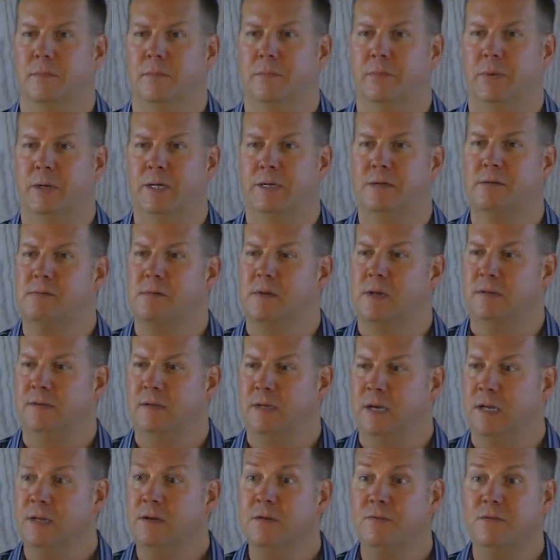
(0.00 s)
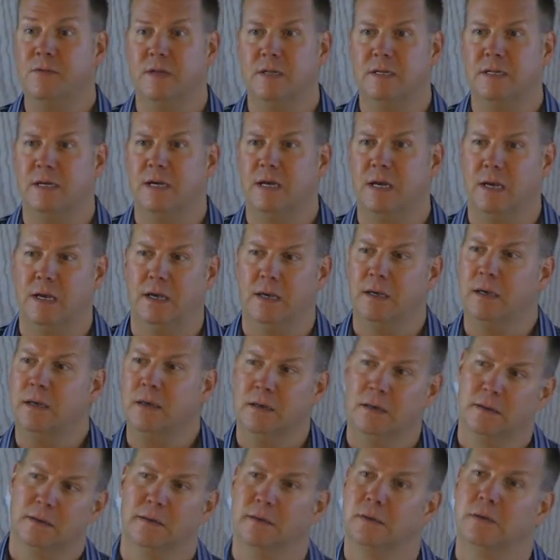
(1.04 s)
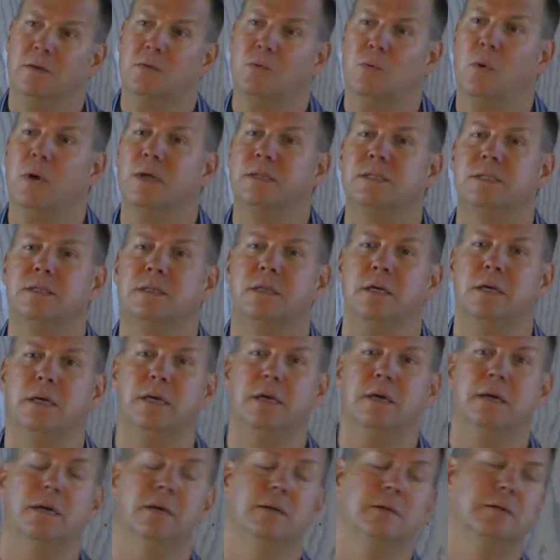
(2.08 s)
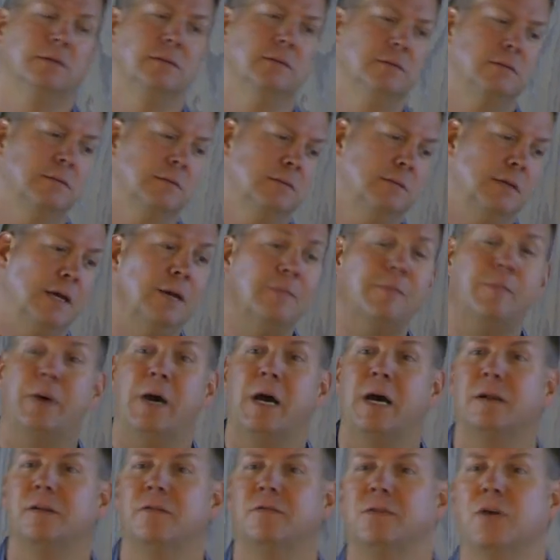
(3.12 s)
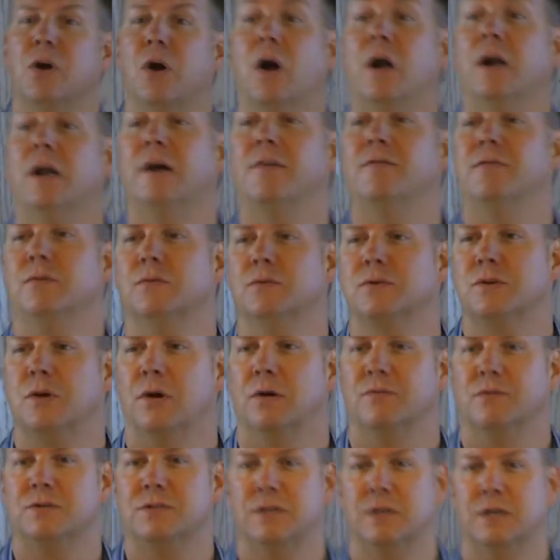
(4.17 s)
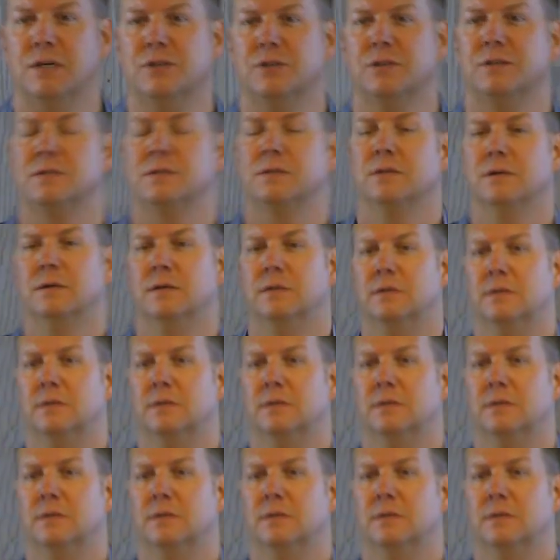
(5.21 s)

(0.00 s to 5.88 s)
but at the end of the day, what's the impact of not having those conversations?